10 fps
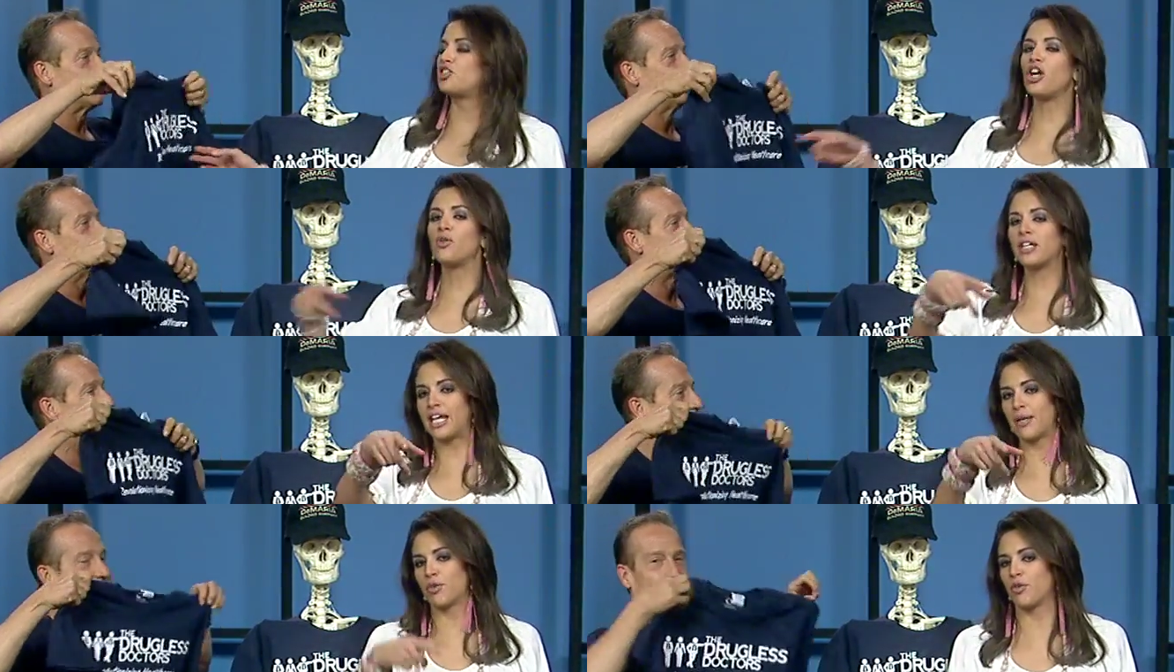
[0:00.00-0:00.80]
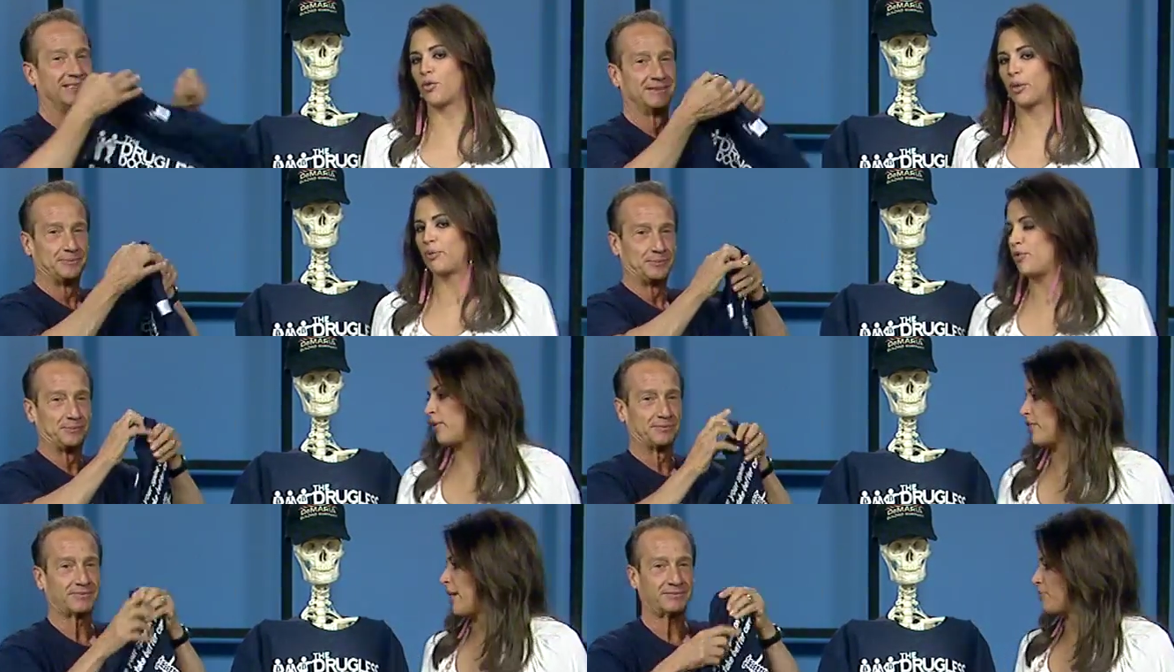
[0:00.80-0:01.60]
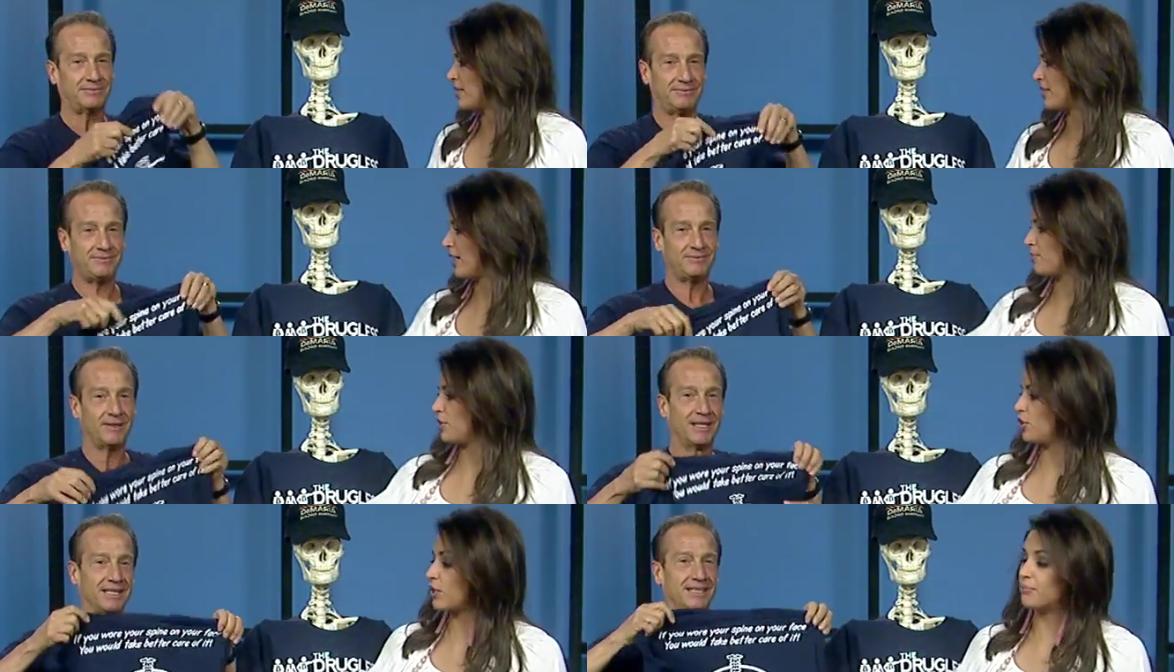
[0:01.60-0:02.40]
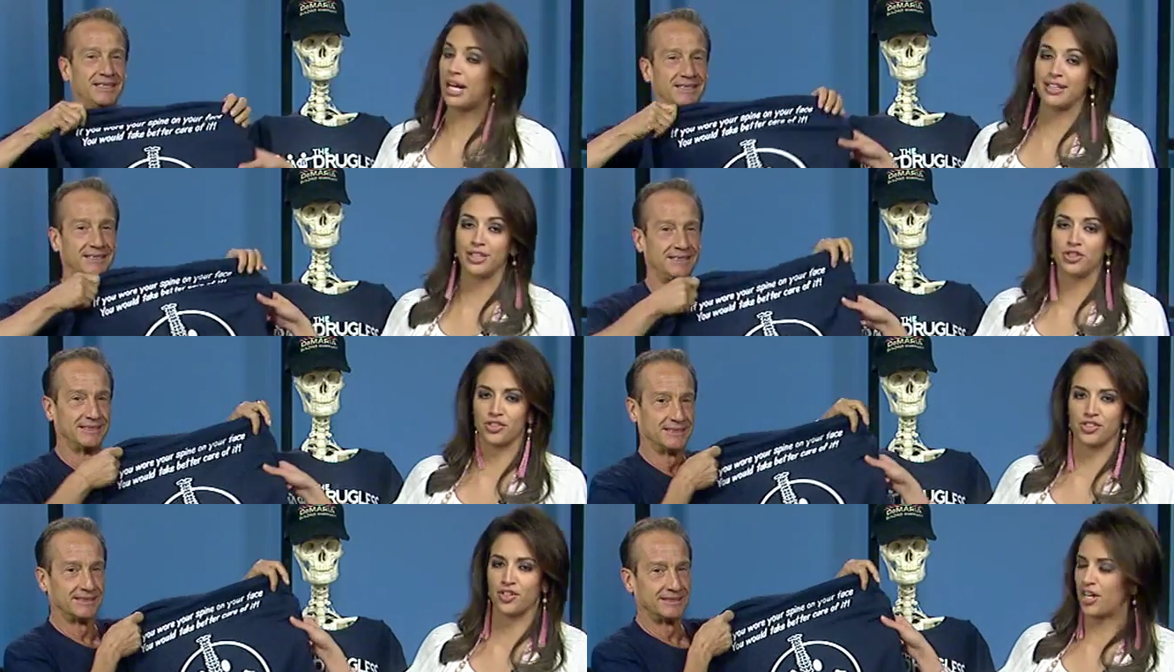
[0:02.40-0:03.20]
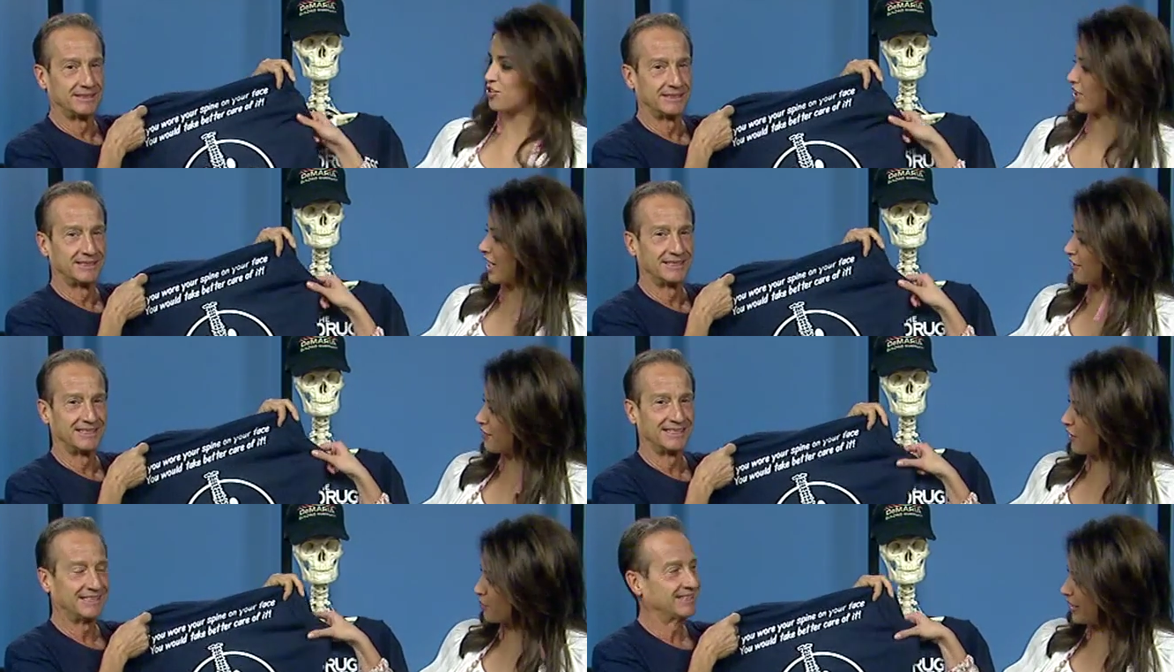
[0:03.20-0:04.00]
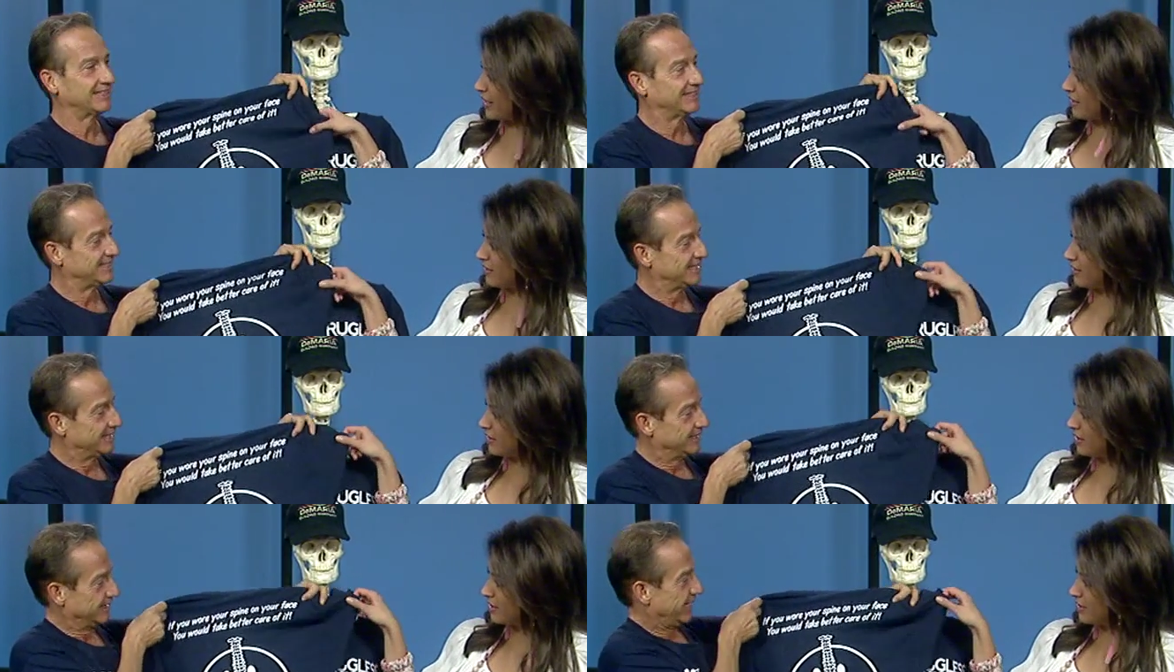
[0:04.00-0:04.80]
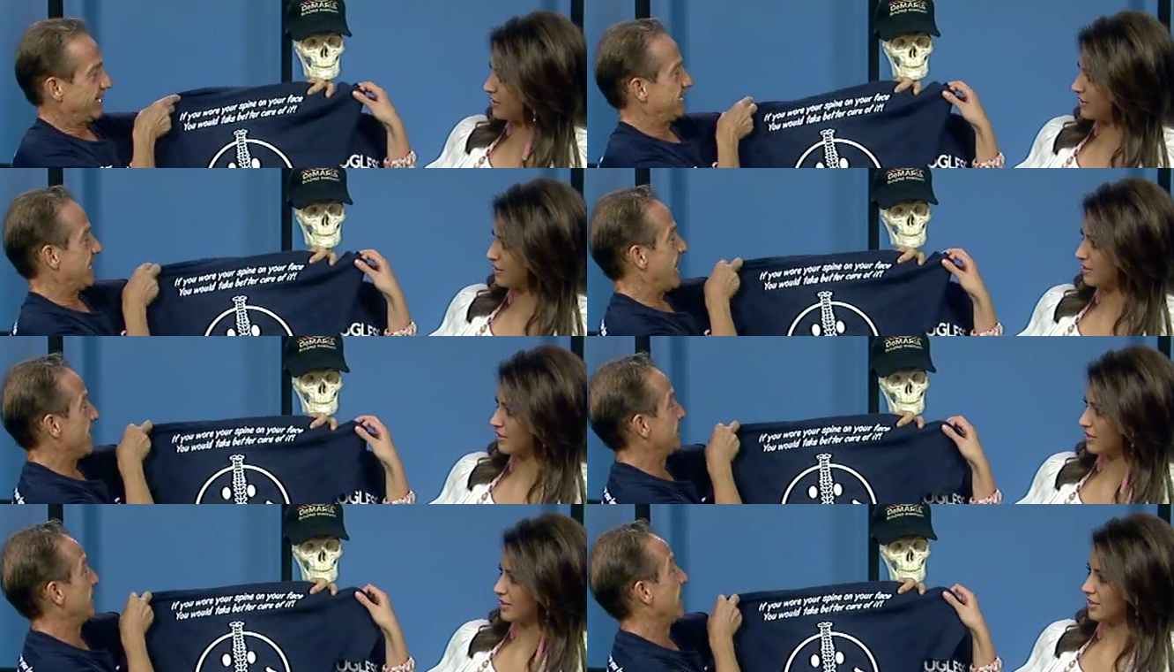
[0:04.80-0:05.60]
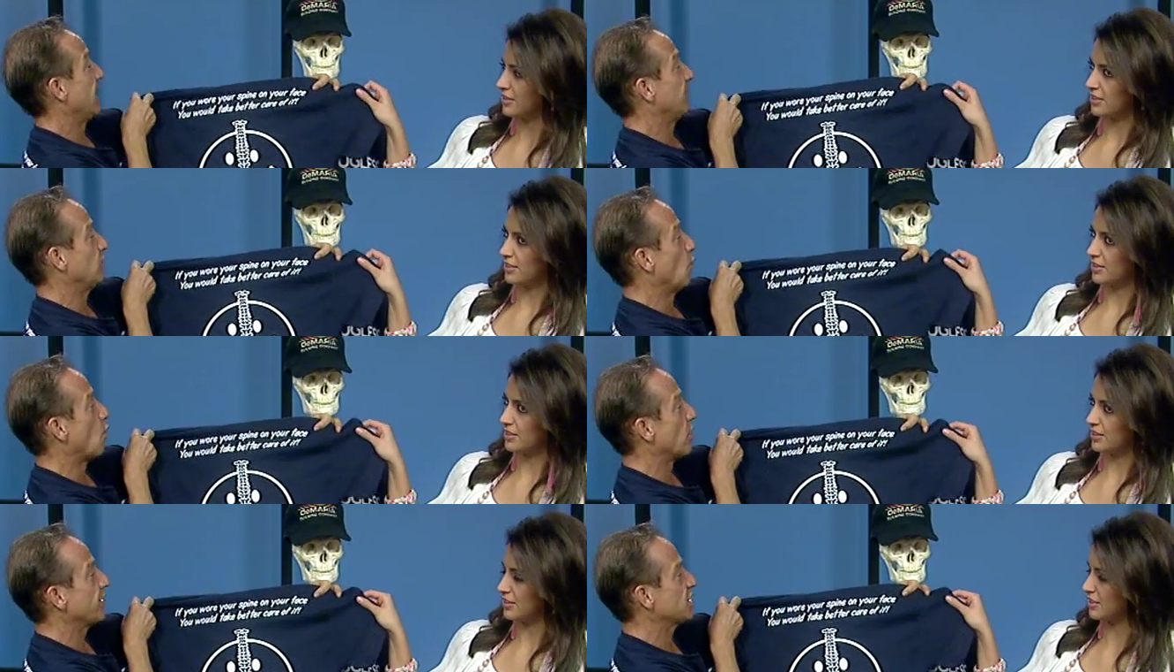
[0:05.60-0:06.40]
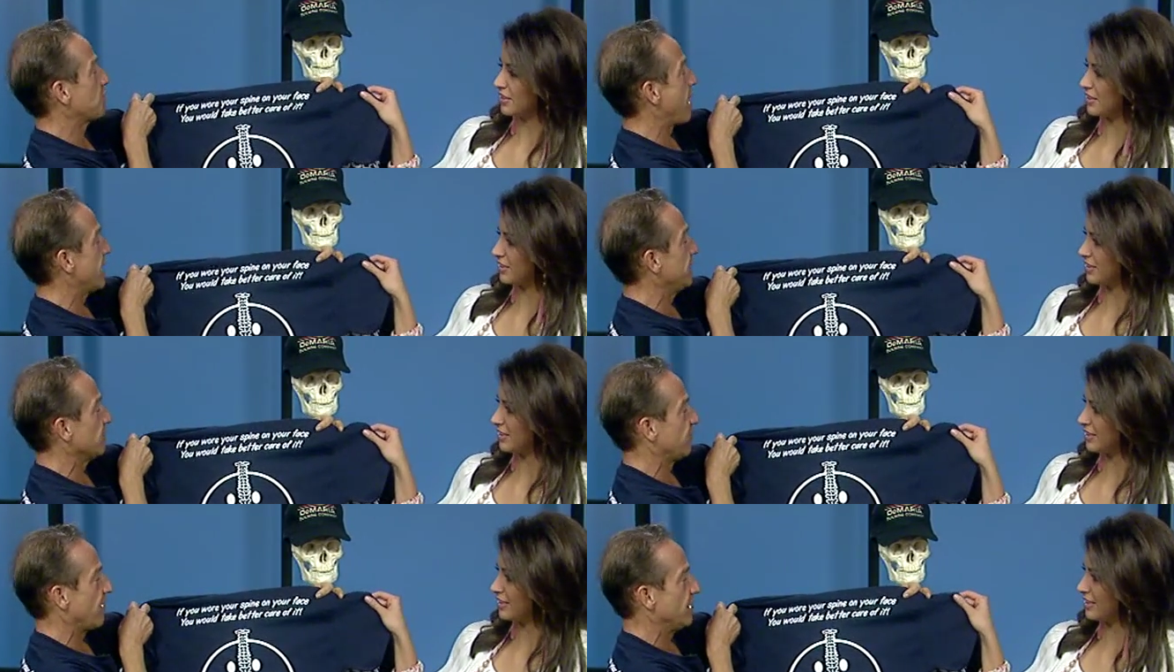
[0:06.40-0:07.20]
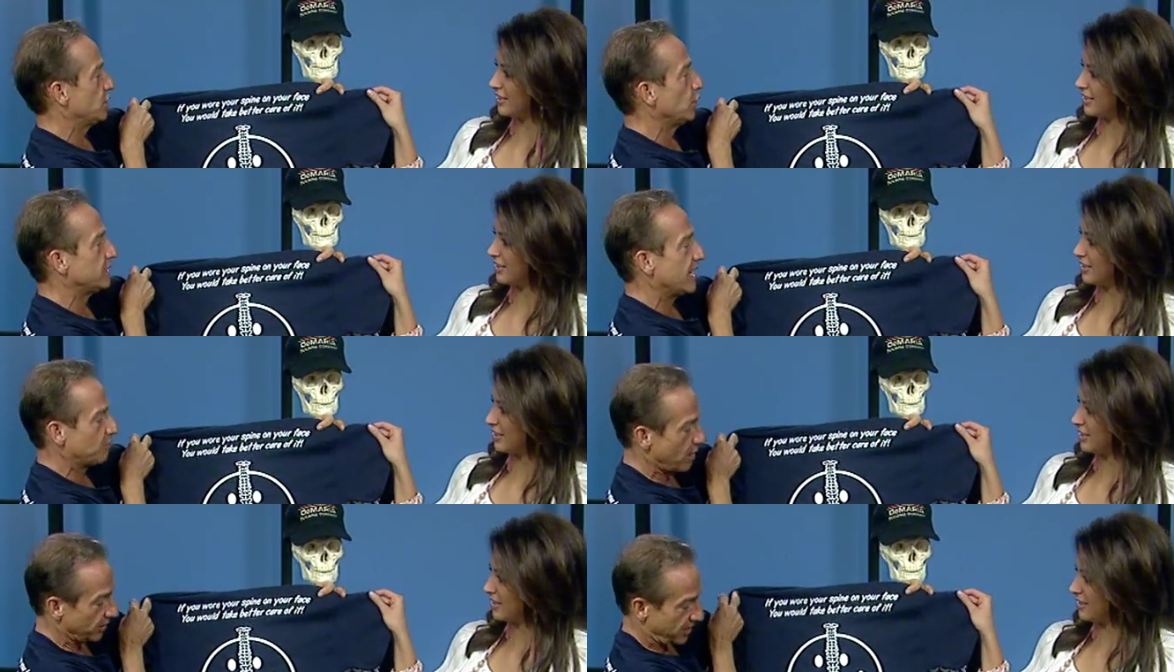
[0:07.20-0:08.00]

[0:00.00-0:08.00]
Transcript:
Speaker 1: show the camera real quick before we wrap this up. You can buy these shirts. They're actually kind of fun. Read it.
Speaker 2: It says, if you wore the spine on your face, you would take better